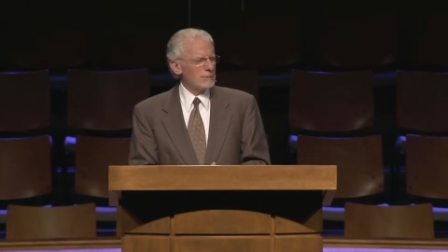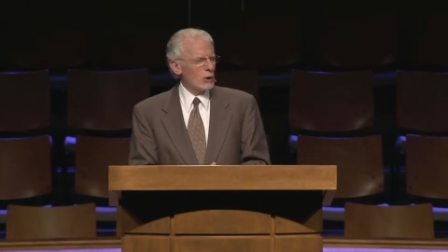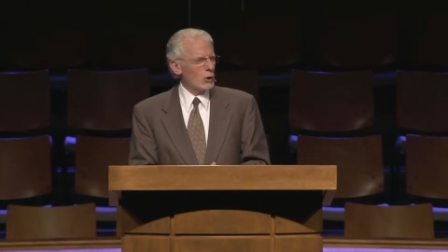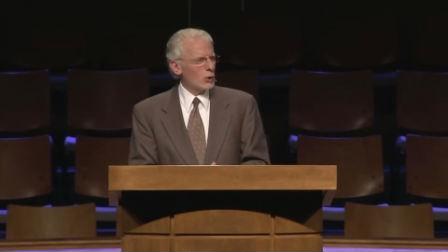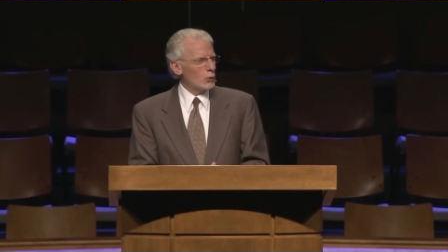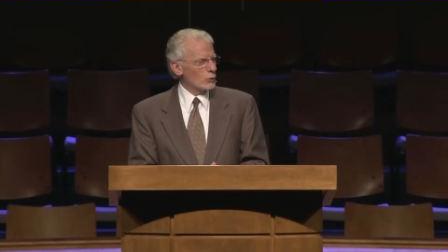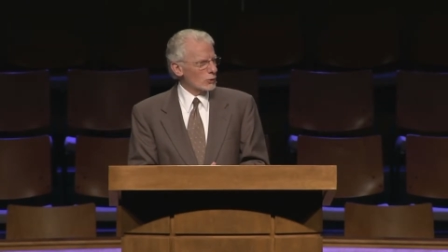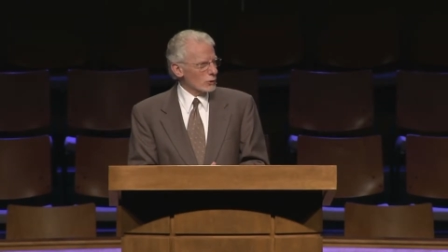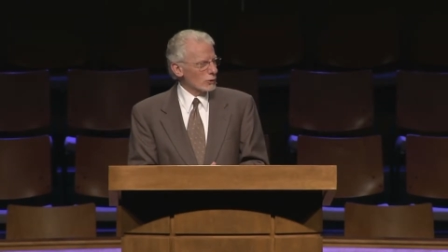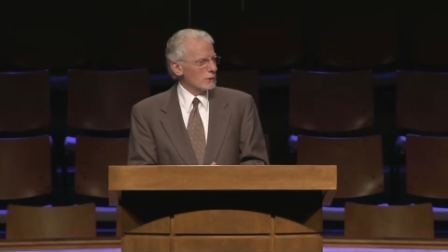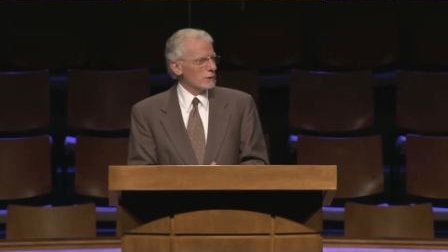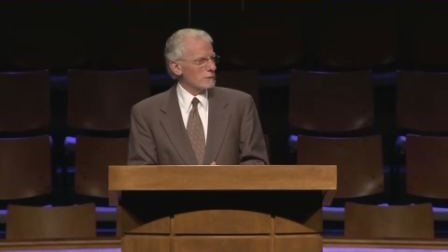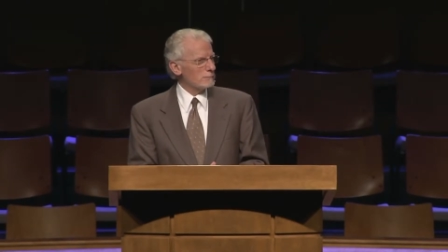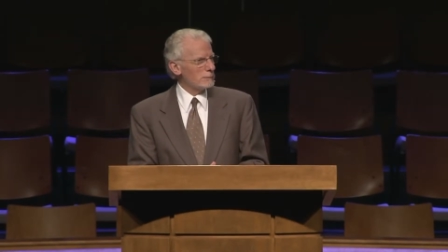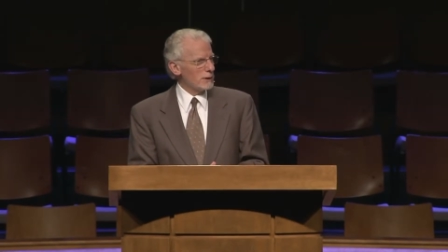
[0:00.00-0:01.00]
older
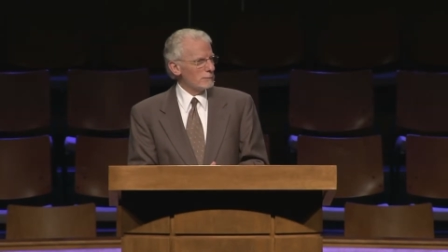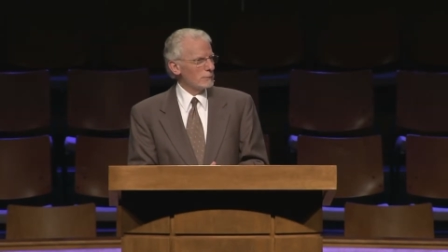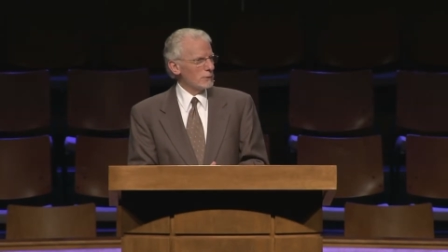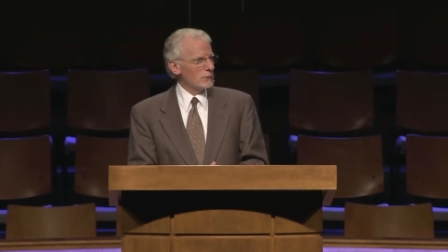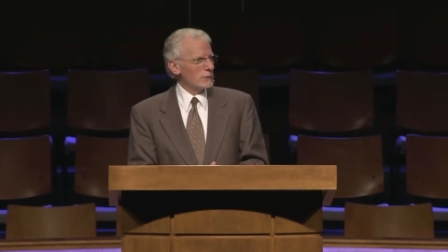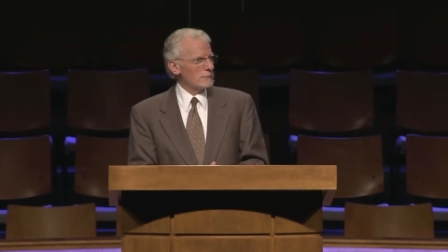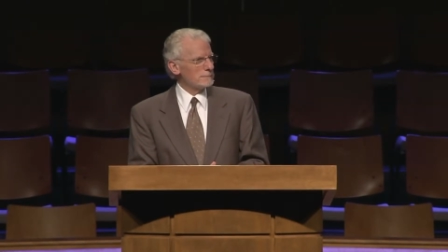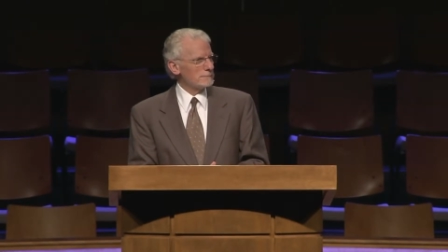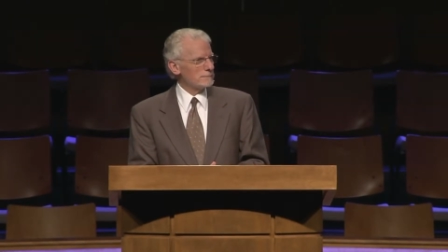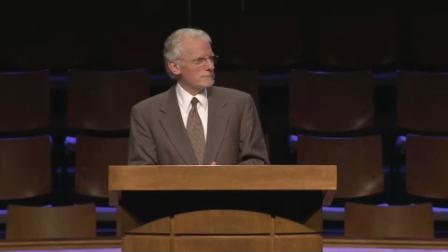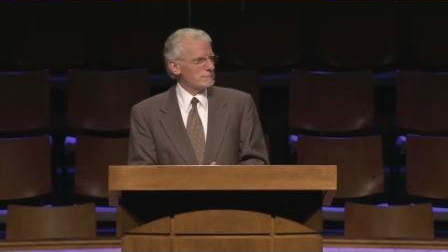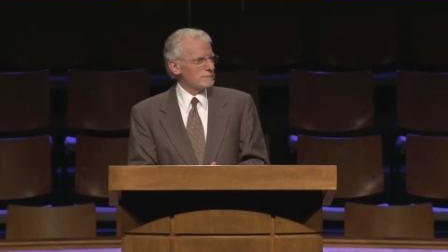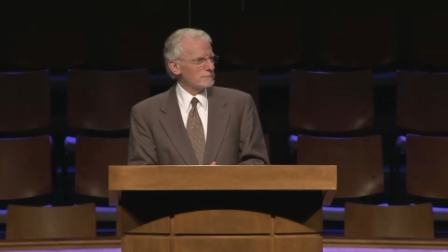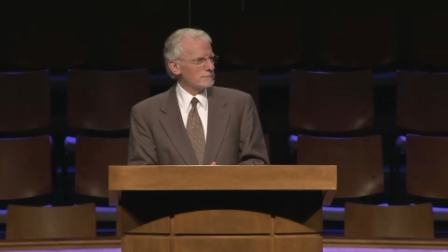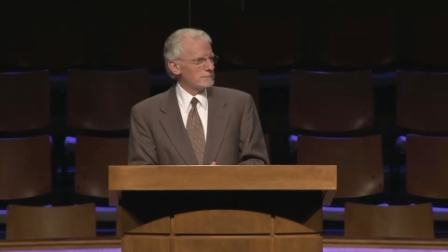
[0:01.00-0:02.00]
people
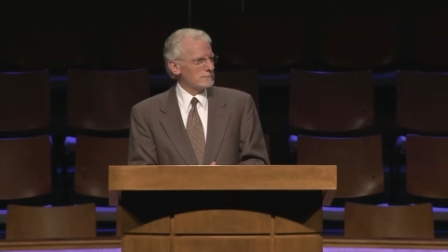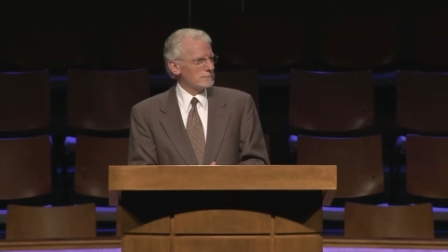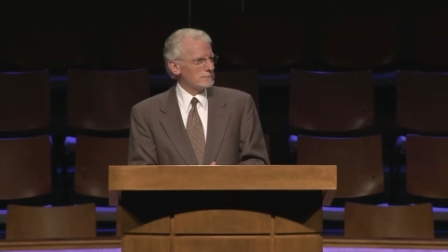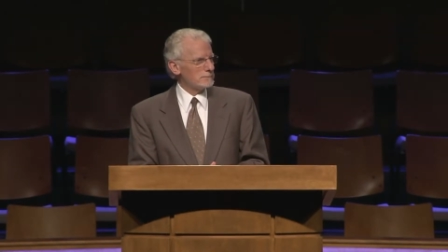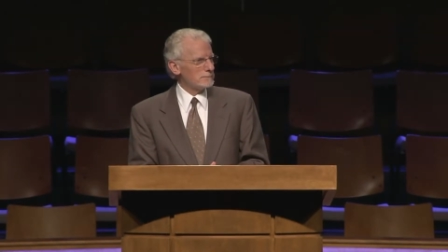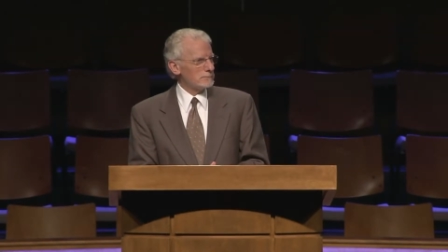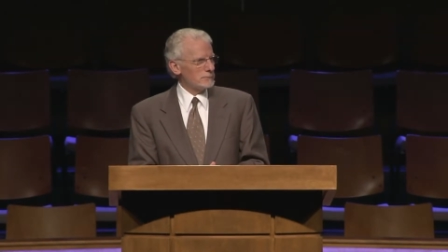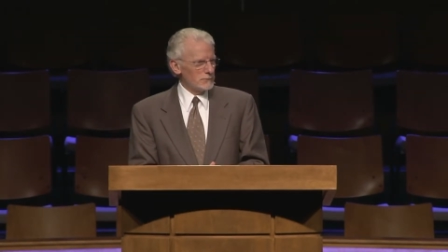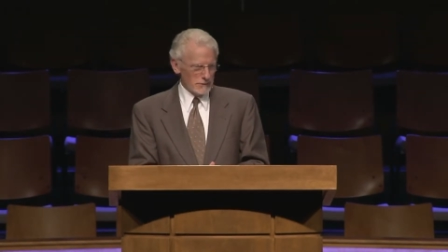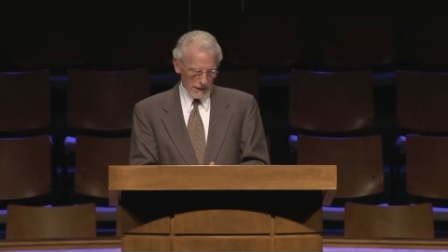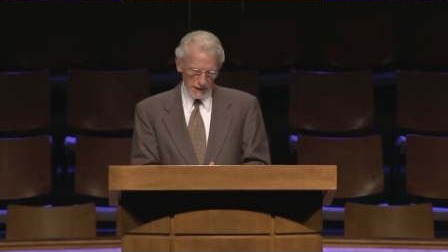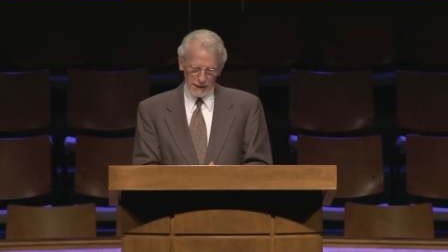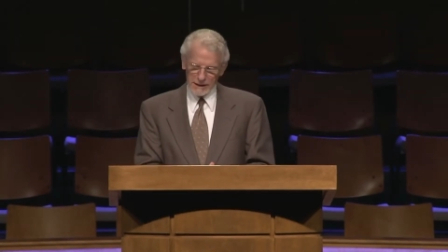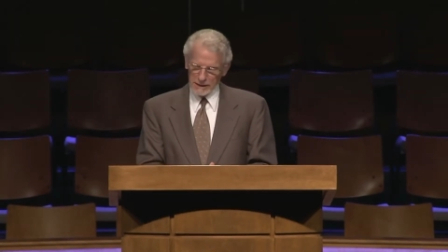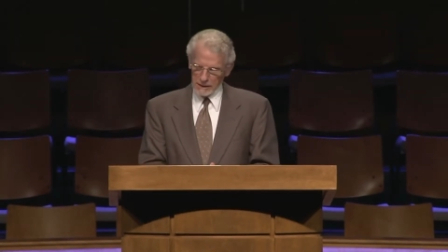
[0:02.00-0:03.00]

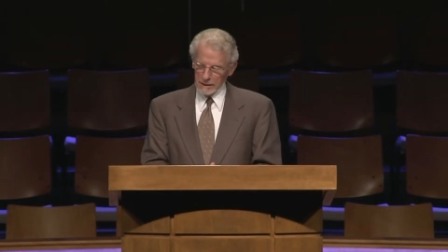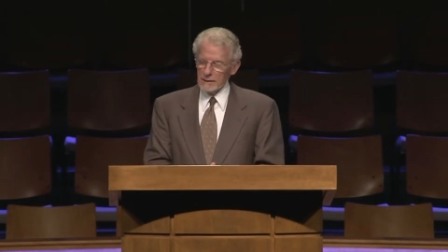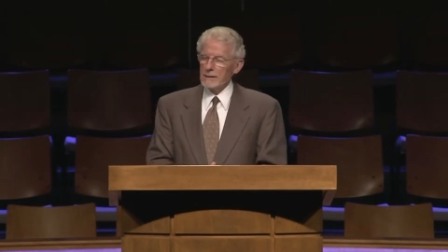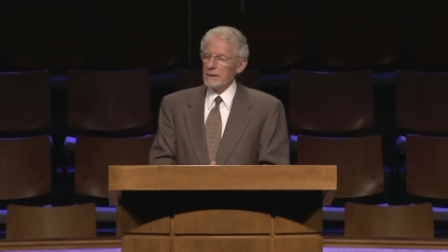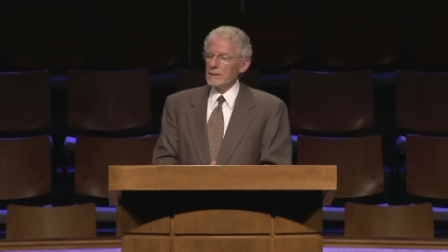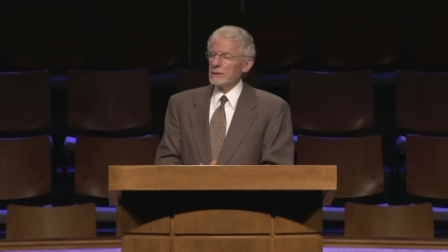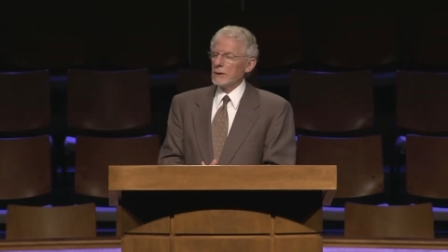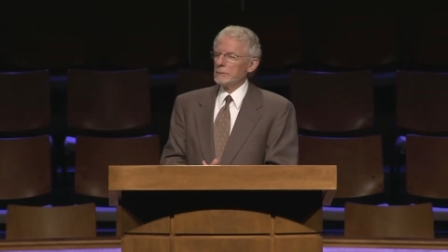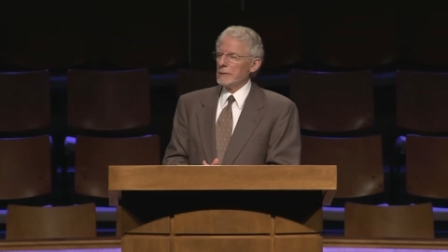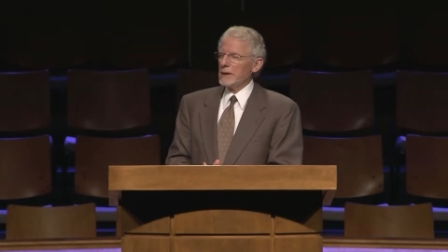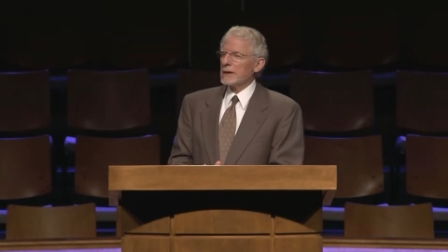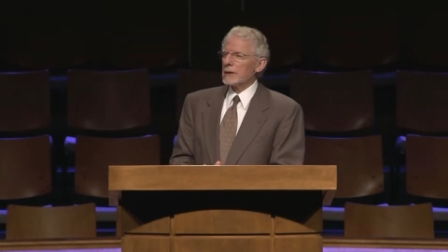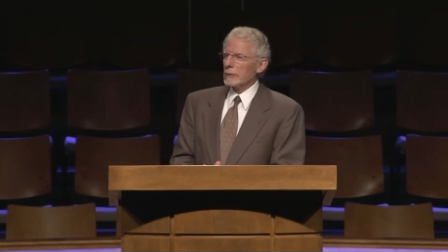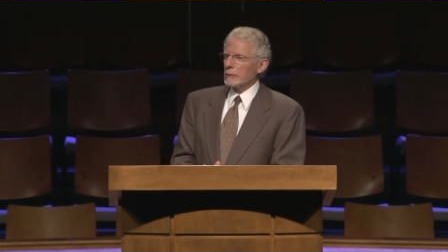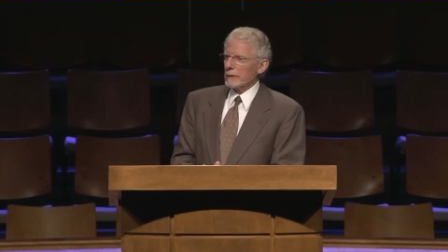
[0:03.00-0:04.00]
need to be
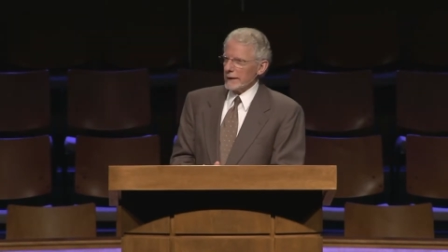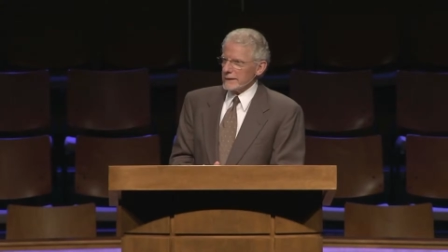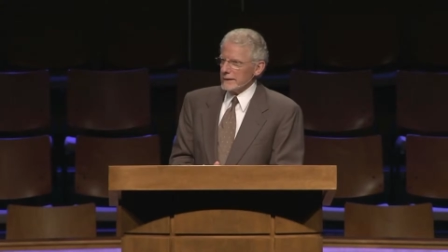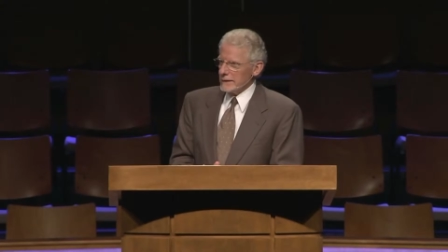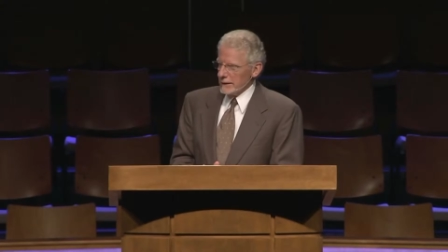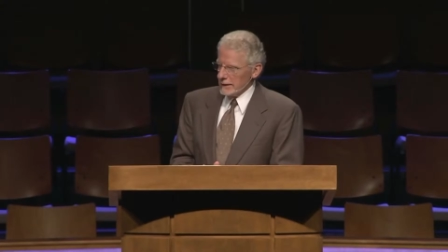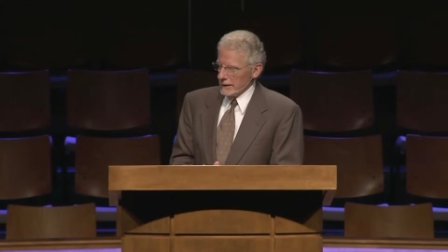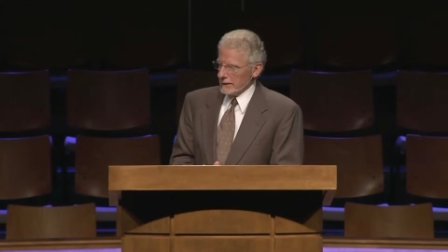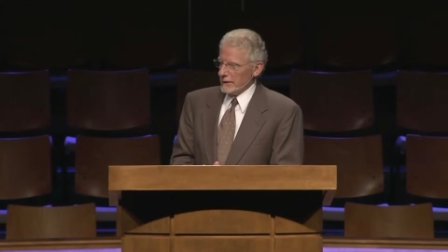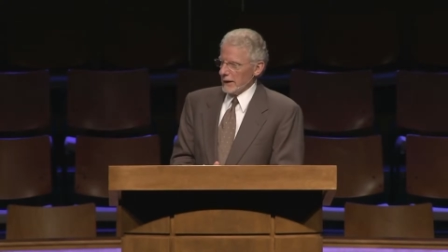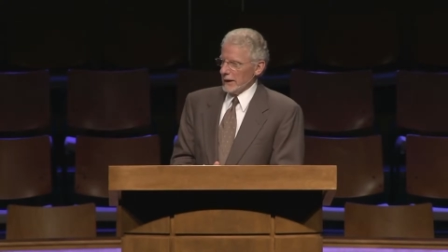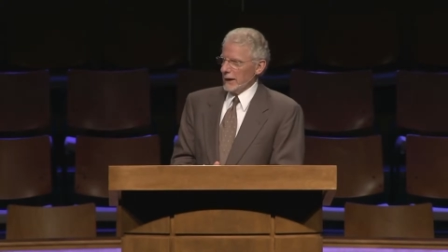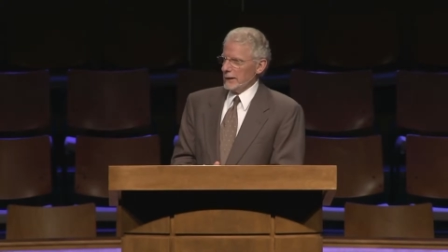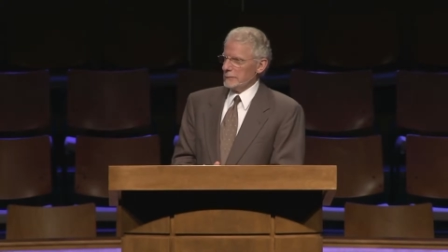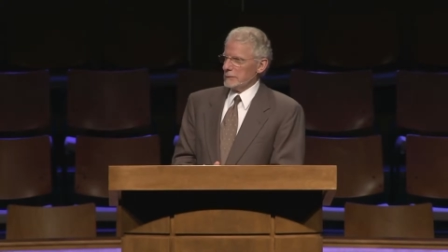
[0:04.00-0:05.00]
corrected at
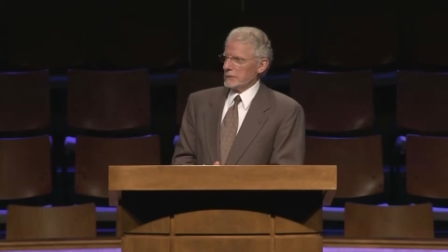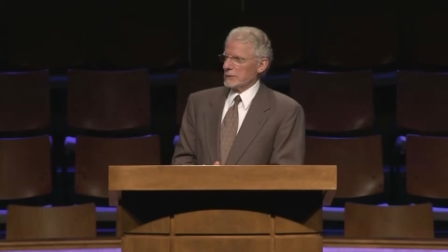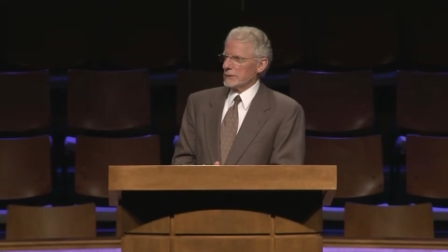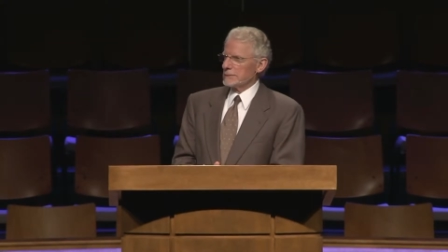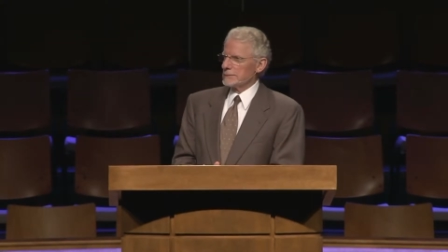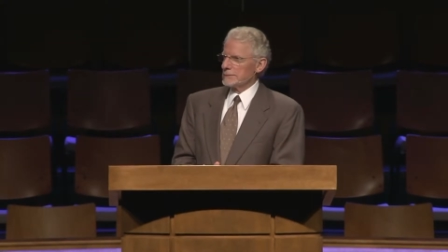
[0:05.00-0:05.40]
times.